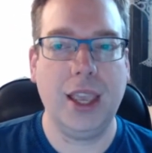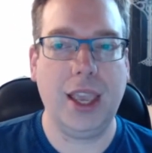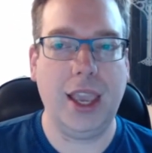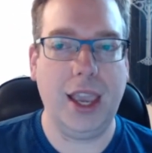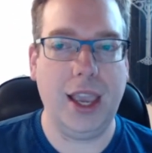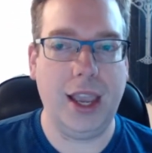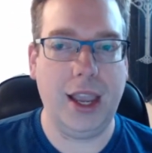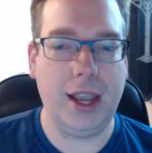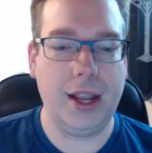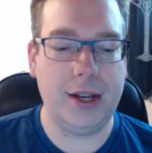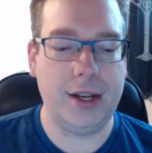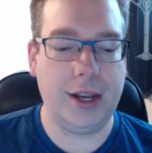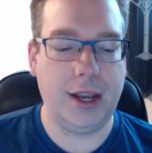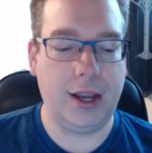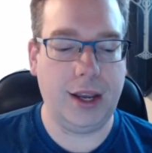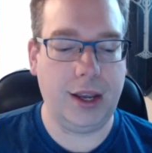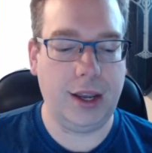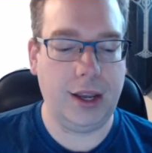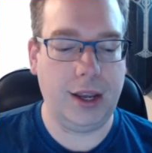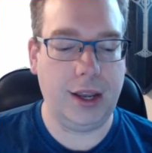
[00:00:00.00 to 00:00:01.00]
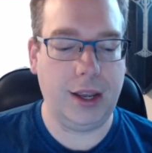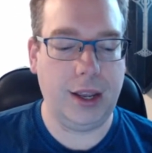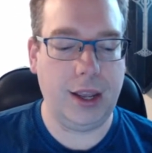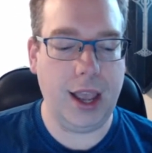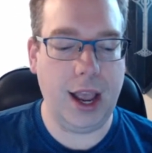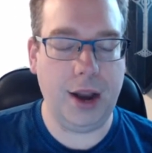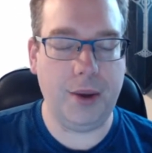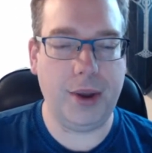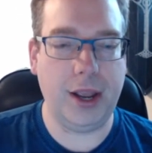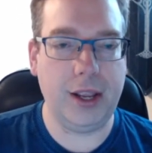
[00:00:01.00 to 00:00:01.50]

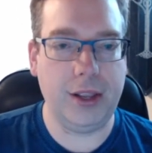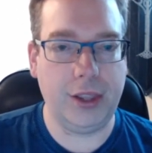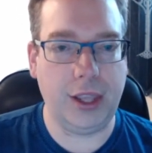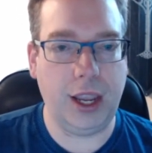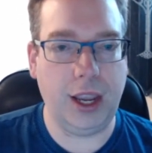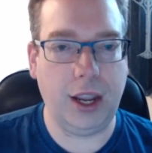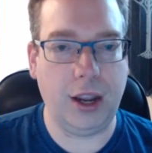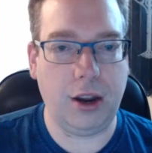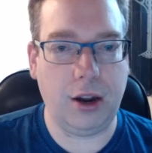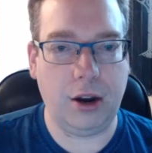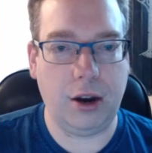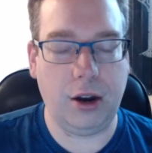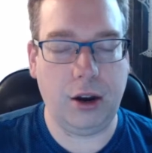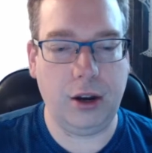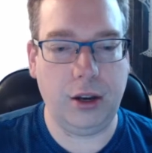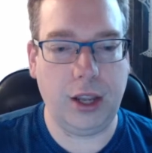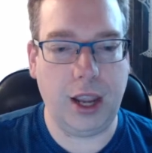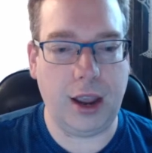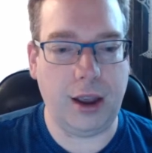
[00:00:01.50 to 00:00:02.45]
Anyway, they are,